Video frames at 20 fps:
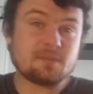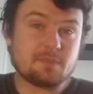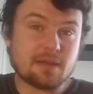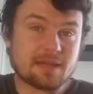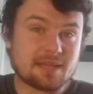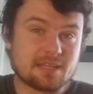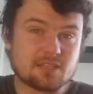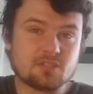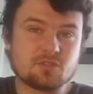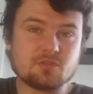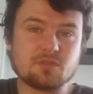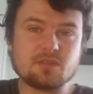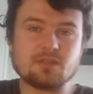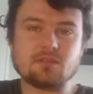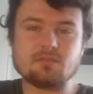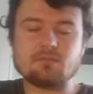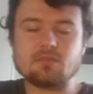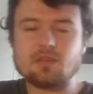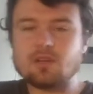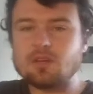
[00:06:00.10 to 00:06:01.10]
back into it
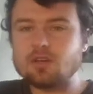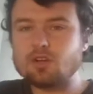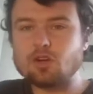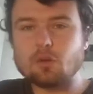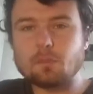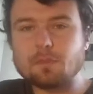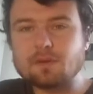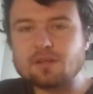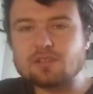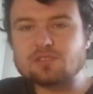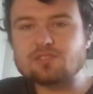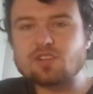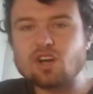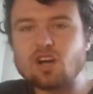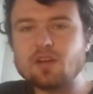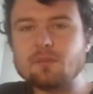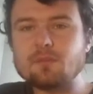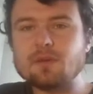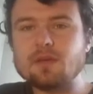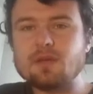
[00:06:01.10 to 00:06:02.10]
in a couple of years'
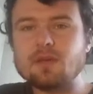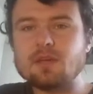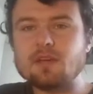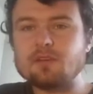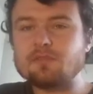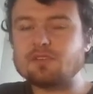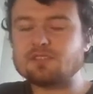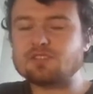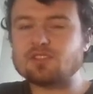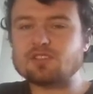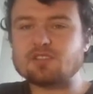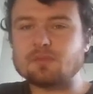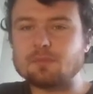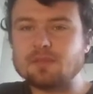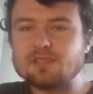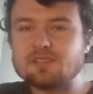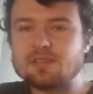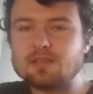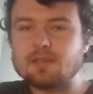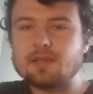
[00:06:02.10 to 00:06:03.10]
time if I start to
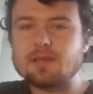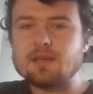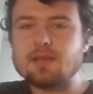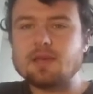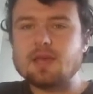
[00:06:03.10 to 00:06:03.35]
miss it.